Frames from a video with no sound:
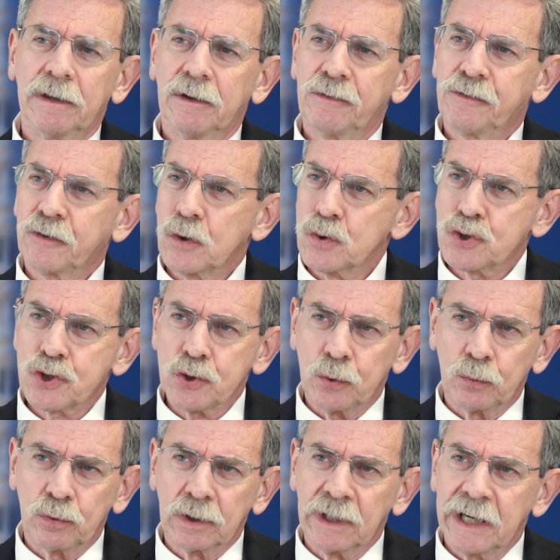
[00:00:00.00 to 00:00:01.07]
their social
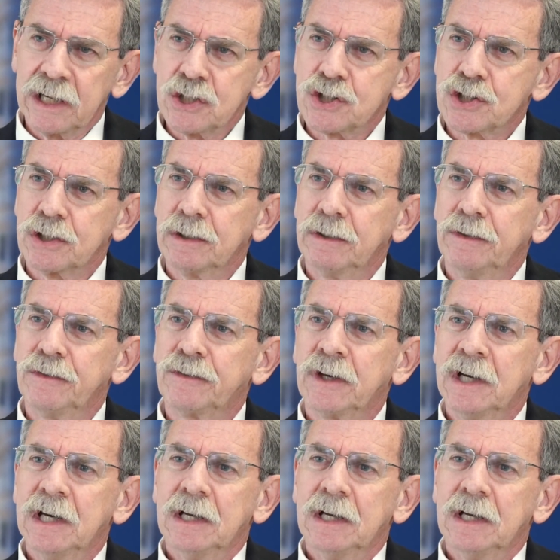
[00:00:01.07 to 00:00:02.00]
relations,